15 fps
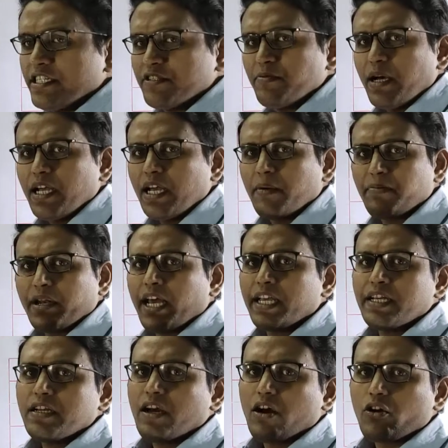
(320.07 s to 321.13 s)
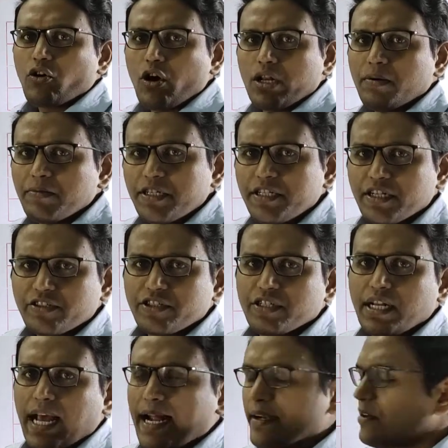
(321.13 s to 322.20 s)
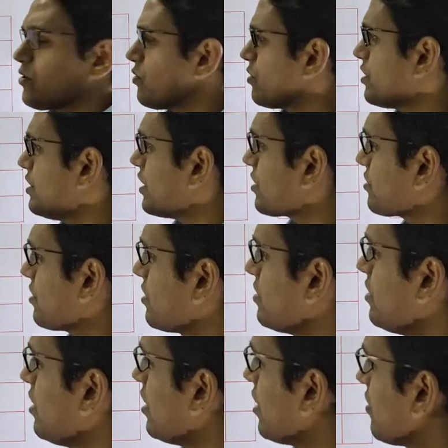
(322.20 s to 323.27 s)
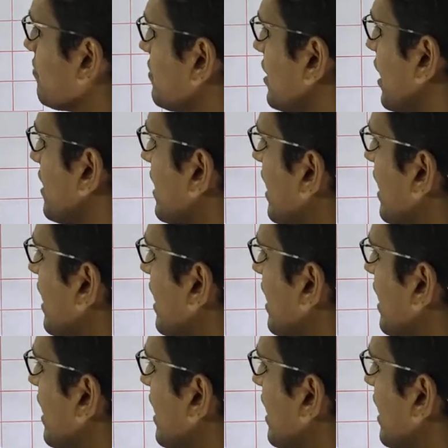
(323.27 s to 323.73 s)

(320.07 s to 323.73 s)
is by applying column reduction and row reduction, we are